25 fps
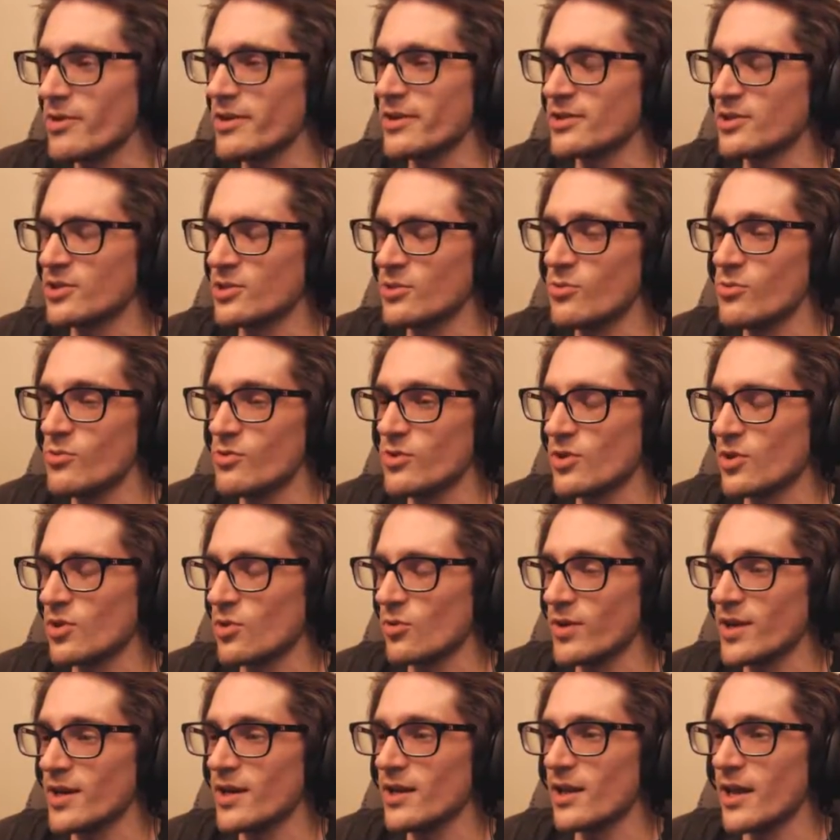going to the
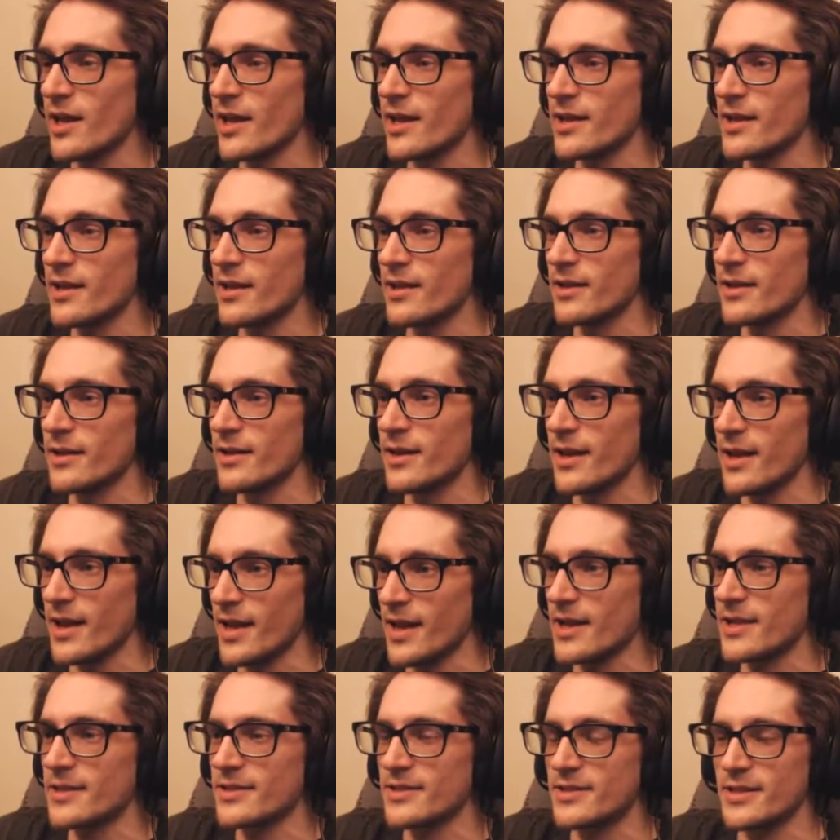green light
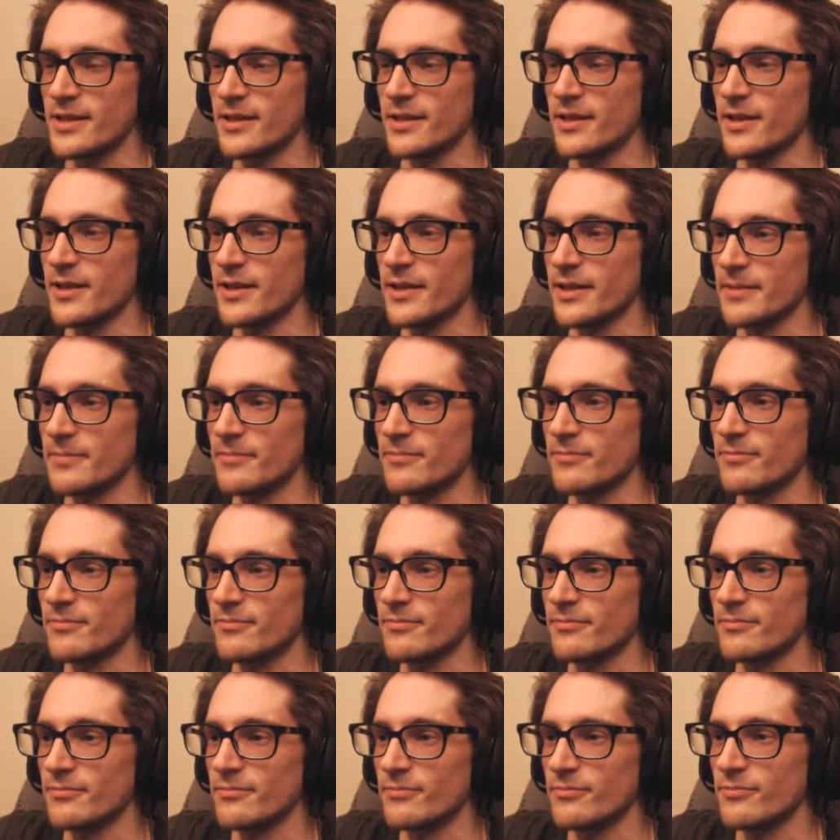instantly.
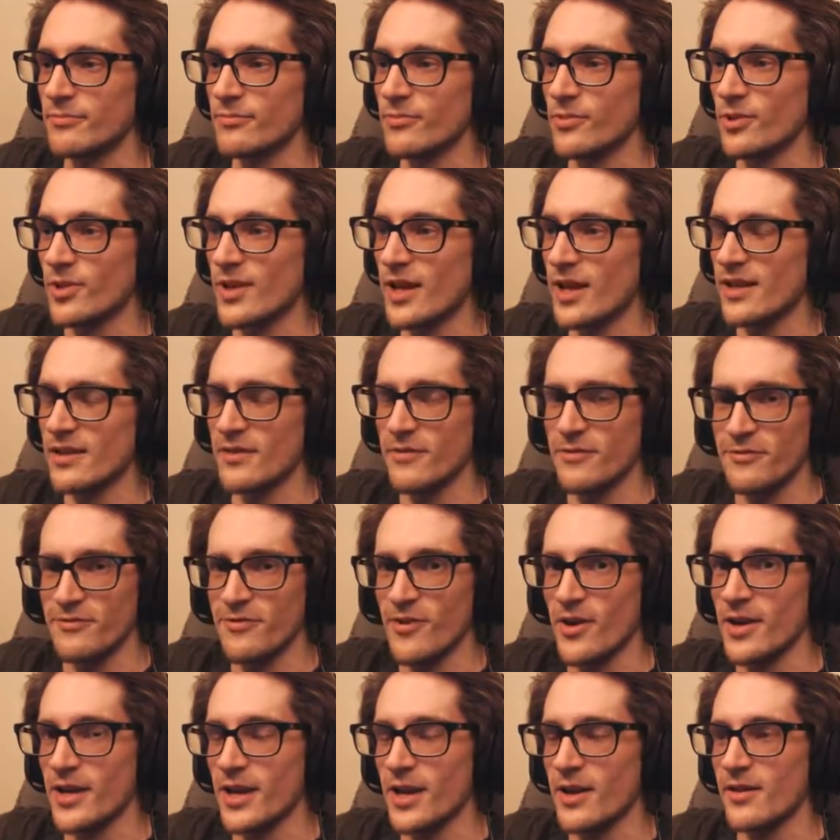We're getting the
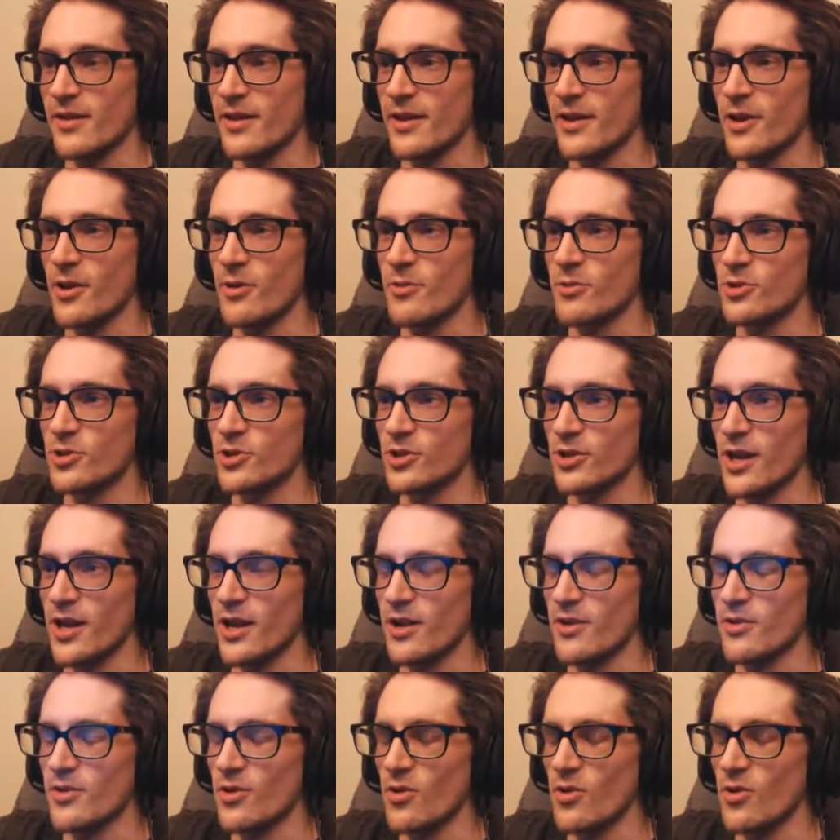fuck out of that ocean. I